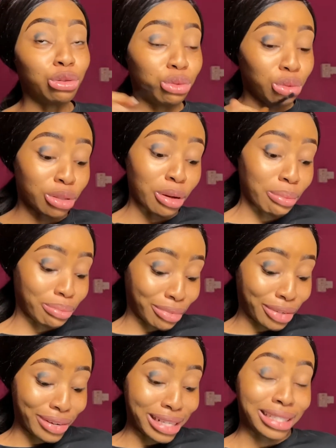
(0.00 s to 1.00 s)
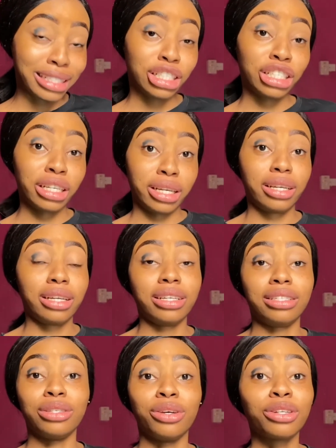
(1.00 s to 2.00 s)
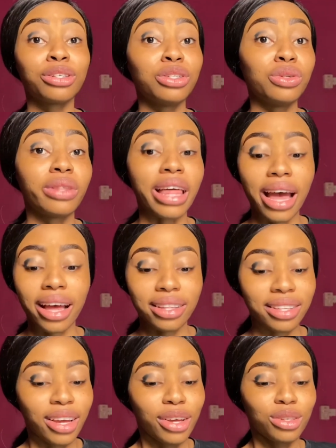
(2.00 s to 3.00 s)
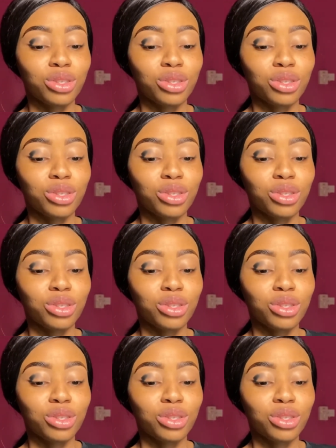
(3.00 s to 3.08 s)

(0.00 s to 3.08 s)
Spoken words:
do some crazy shit, it's gonna do that.